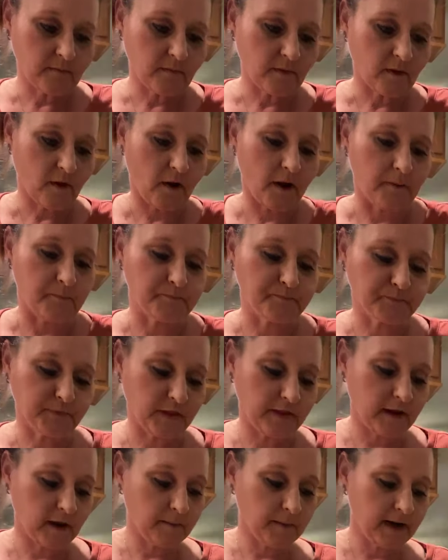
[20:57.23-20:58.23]
Alright, I
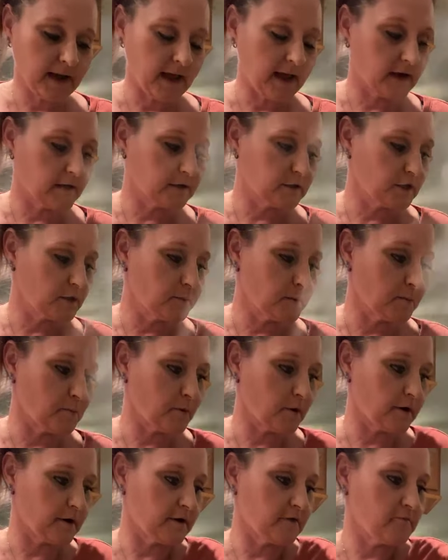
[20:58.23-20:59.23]
think I'm going to add a little bit
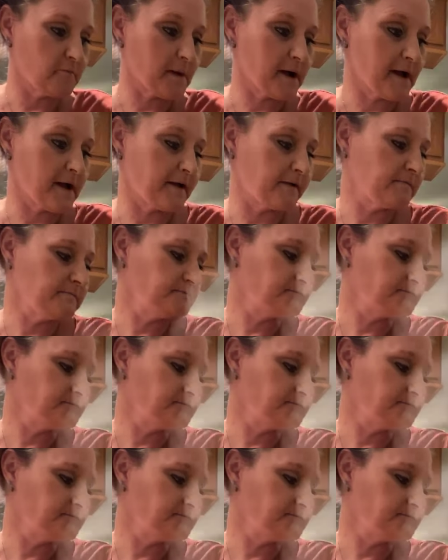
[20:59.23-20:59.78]
more of my